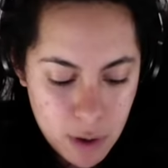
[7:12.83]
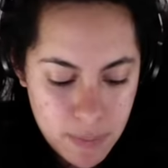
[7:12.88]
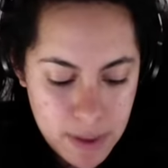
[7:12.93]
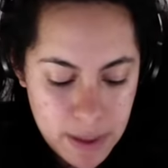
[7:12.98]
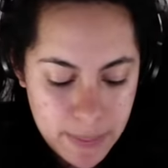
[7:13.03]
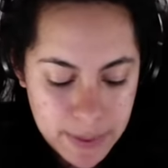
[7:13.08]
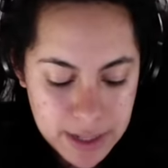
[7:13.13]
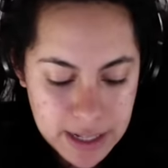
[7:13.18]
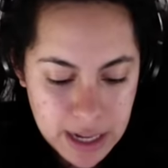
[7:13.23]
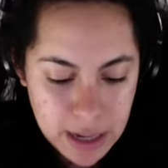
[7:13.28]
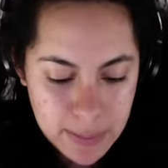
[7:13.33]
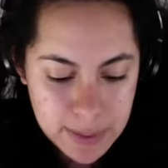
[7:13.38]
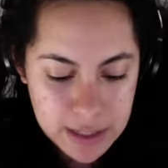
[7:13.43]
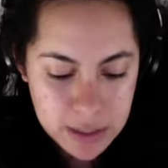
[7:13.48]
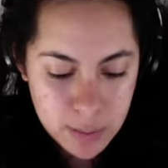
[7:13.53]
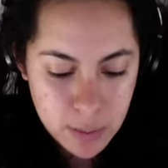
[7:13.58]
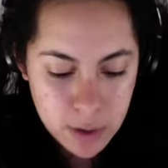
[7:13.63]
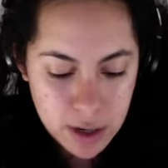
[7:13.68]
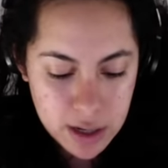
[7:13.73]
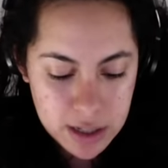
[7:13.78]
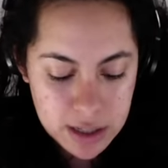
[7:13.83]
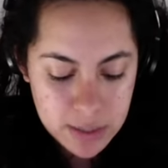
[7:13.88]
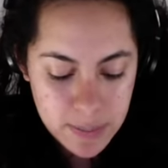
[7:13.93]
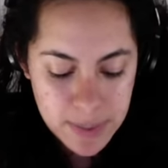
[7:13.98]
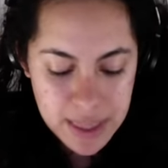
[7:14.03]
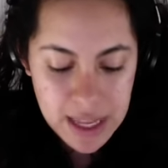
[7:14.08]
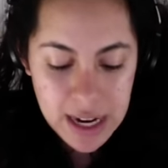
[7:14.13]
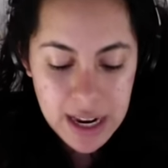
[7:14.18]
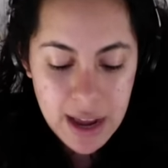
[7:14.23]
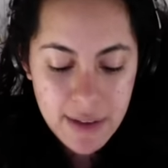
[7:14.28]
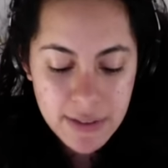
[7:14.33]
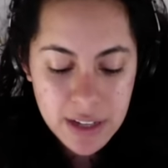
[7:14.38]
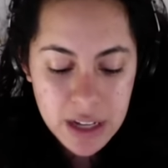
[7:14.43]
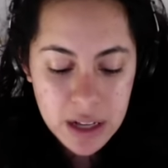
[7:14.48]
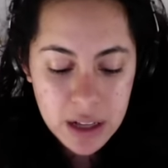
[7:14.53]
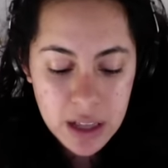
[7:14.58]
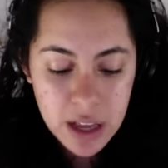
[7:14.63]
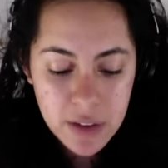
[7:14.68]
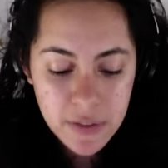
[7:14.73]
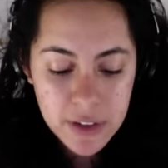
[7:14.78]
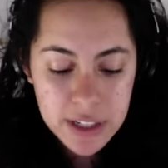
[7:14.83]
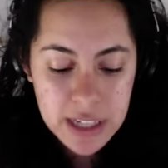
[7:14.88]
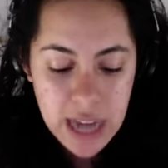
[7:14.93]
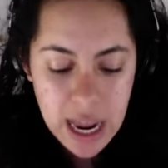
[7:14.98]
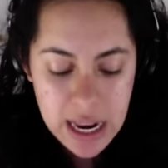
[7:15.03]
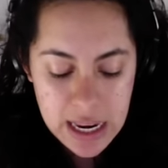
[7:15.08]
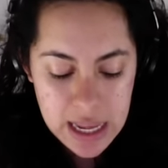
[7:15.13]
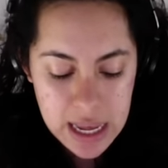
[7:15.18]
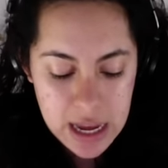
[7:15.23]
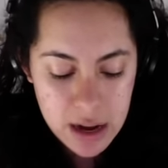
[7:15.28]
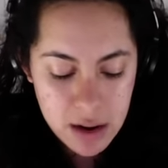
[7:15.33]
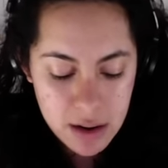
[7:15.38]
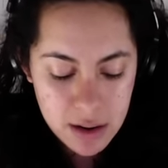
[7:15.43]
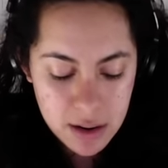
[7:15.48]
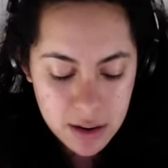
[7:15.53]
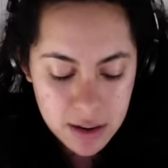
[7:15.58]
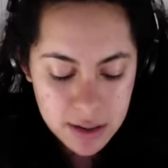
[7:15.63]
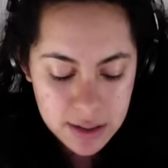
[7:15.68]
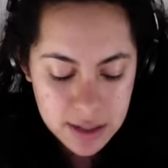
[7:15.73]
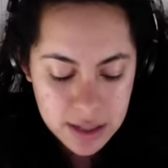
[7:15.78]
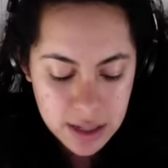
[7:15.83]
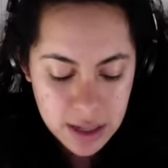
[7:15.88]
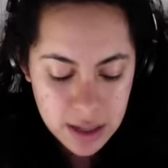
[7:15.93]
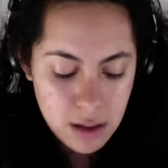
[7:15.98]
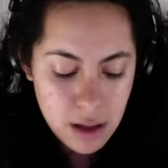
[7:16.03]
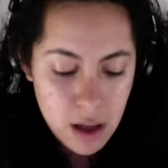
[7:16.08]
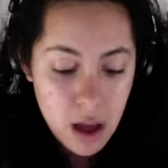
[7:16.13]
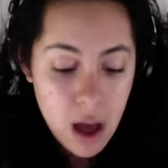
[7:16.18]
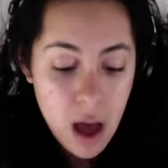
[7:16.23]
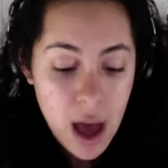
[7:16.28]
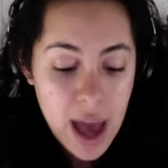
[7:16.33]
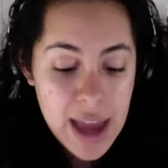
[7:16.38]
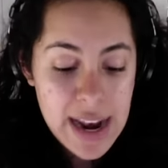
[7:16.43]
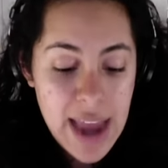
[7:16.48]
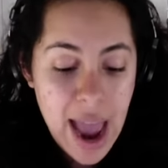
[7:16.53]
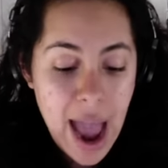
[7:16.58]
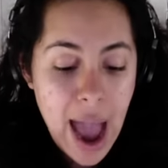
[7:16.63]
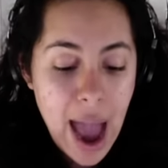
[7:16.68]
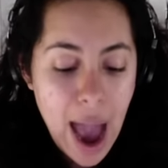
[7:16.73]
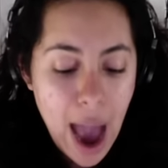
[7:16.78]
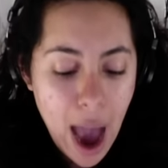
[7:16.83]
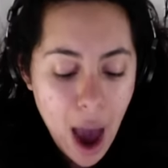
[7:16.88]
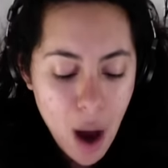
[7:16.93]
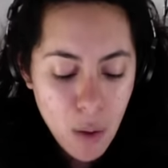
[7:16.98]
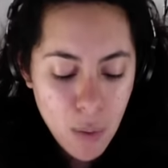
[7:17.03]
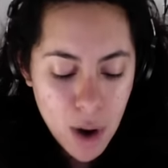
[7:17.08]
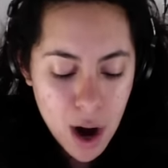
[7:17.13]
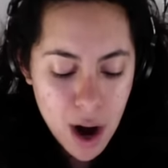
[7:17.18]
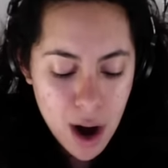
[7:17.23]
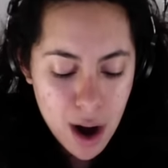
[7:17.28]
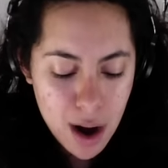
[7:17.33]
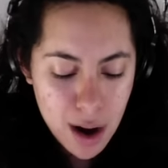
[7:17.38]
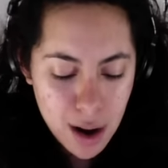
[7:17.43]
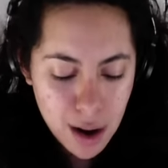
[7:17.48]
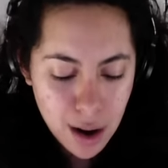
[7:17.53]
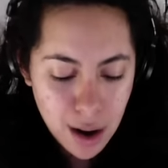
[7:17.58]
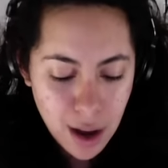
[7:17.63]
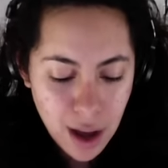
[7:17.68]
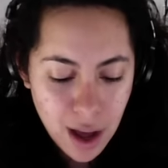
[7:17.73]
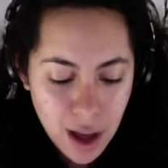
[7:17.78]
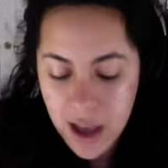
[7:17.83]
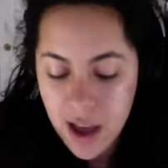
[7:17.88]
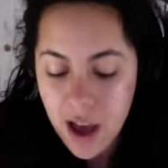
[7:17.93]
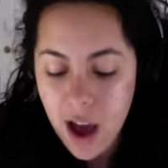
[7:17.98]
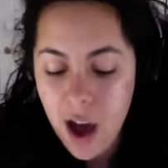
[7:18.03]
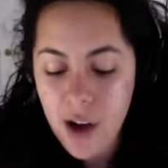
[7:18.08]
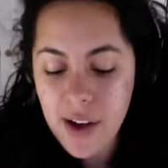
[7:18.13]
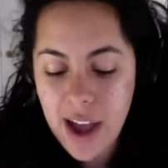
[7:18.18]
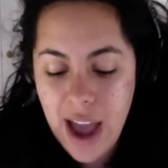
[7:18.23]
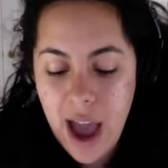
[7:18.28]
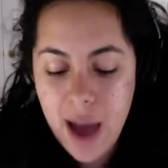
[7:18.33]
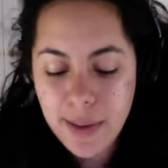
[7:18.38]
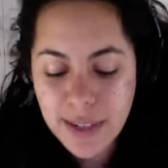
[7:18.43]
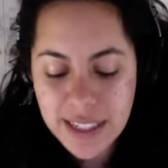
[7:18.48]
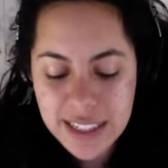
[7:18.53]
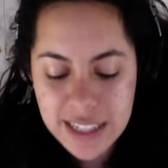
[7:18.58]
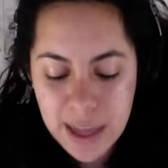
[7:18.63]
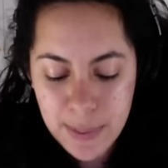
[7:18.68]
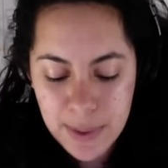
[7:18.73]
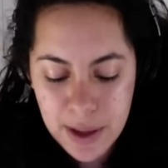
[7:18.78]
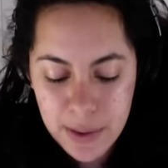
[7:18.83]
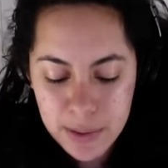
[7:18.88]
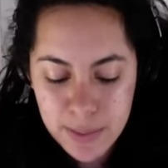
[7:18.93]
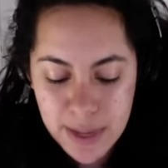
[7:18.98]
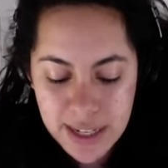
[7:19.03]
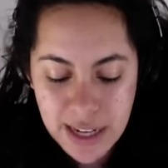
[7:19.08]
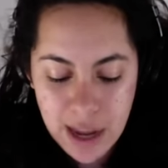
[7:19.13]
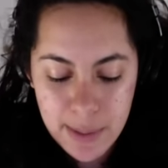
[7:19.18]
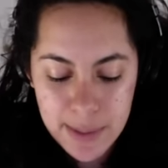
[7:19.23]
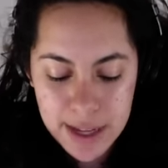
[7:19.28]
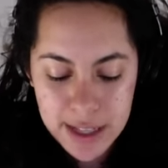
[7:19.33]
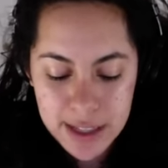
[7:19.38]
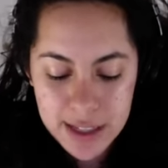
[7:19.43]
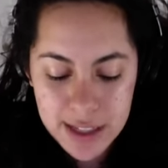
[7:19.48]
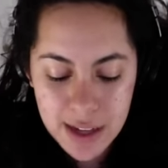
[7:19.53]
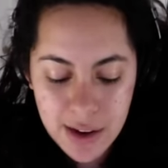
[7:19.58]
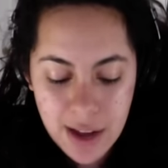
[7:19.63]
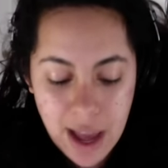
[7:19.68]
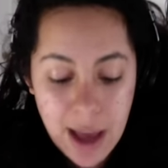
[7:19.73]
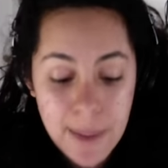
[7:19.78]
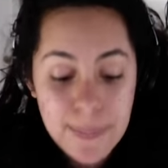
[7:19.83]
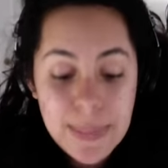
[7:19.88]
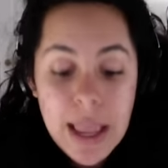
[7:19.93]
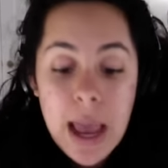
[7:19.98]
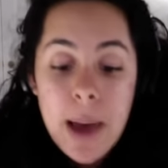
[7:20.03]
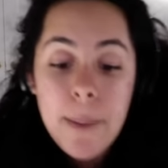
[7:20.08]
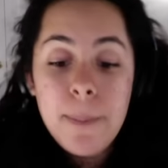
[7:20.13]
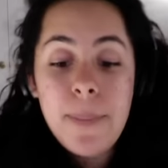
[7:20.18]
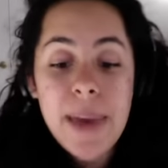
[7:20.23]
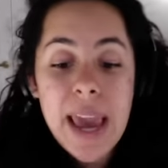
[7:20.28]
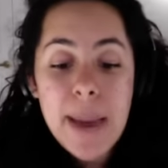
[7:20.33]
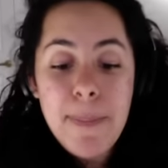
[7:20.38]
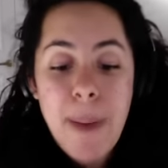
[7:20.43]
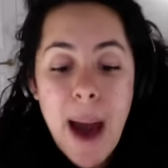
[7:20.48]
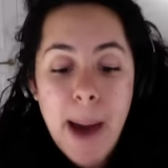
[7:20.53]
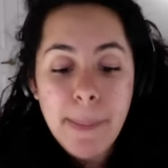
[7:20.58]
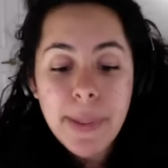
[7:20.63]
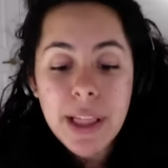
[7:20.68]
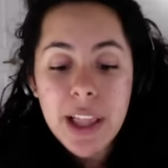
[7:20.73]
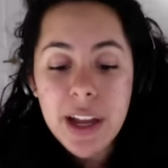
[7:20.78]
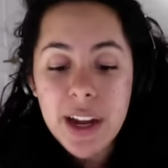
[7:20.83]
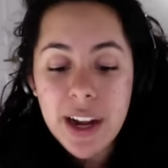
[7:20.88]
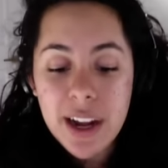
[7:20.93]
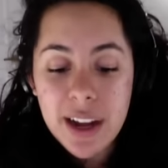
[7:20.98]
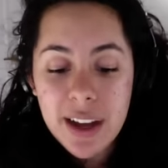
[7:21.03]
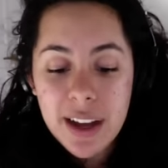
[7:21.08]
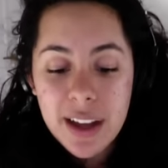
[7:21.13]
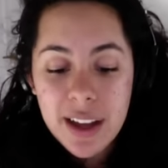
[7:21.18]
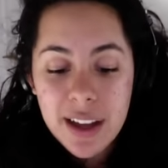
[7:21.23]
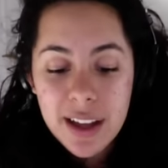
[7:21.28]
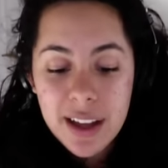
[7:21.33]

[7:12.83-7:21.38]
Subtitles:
people to talk about sports. But then I have to click for 10 years. An hour? Okay, I'm just skipping it with my diamonds. Okay, be popular.